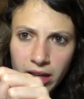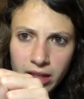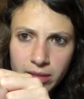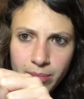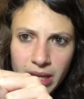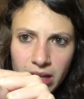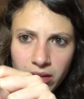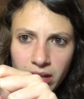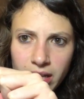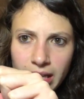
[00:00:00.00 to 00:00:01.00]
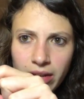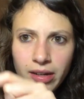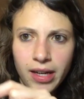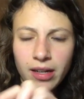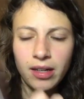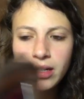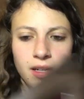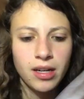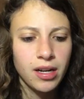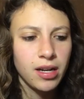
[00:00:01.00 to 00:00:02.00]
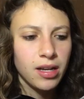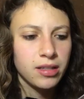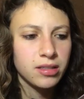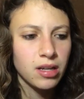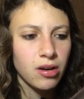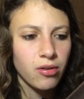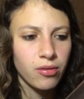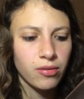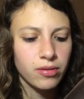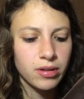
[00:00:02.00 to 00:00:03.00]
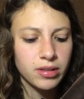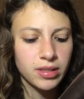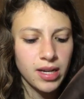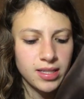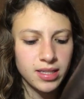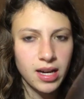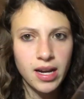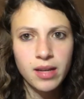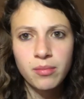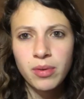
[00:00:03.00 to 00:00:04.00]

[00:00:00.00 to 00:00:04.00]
it's peeling down here. So they're a size 9,